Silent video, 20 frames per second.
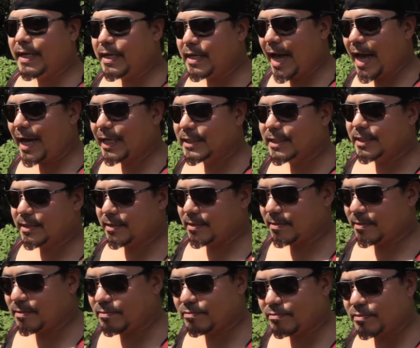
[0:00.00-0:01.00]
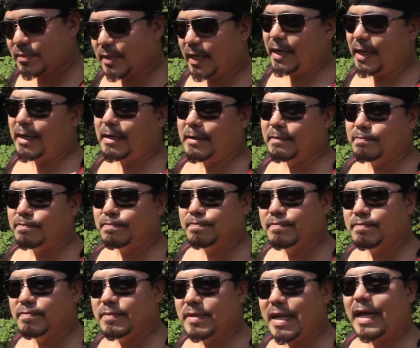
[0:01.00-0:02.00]
last
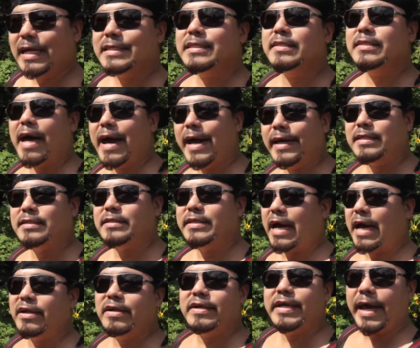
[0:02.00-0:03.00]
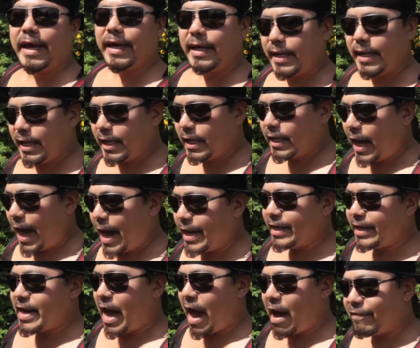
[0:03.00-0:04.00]
um, last night, the other day, and
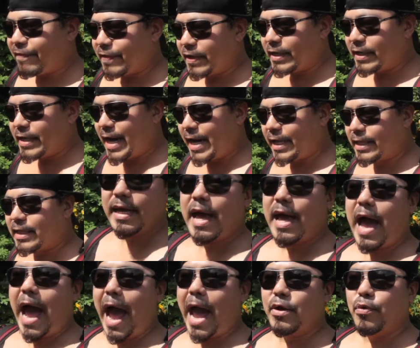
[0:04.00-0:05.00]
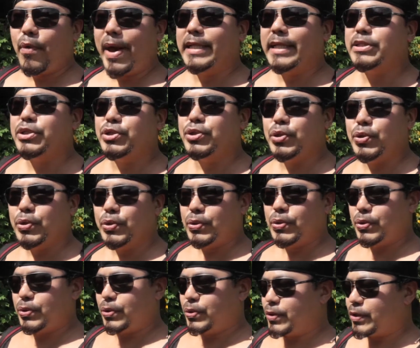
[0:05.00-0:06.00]
then after that I went
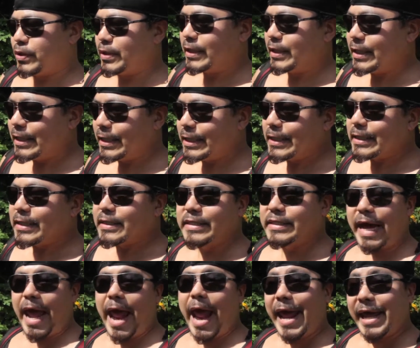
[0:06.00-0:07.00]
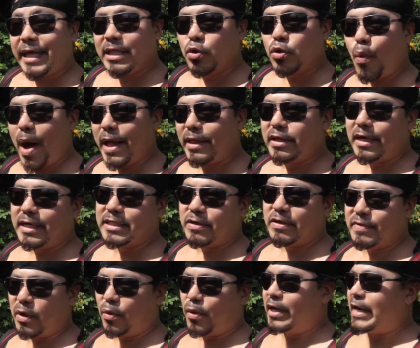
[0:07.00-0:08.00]
to the eight wonders of
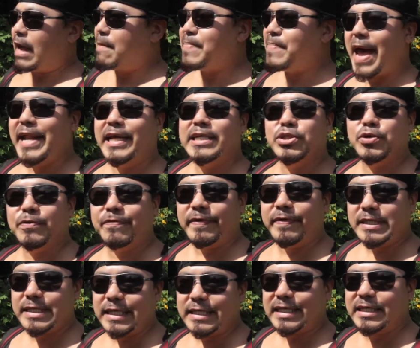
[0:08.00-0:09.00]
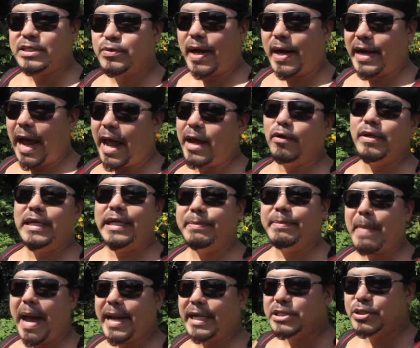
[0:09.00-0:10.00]
the world. I'm planning to visit this one. I only
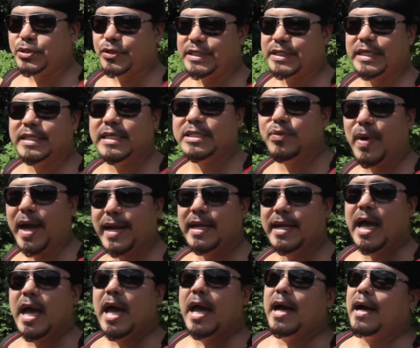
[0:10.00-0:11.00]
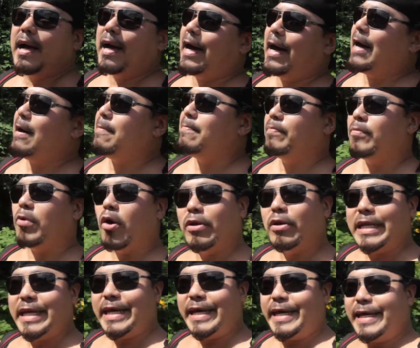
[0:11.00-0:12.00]
managed to see this one um,
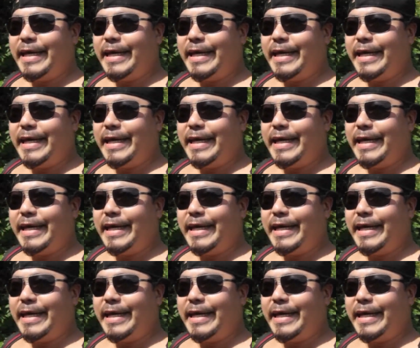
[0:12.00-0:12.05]
only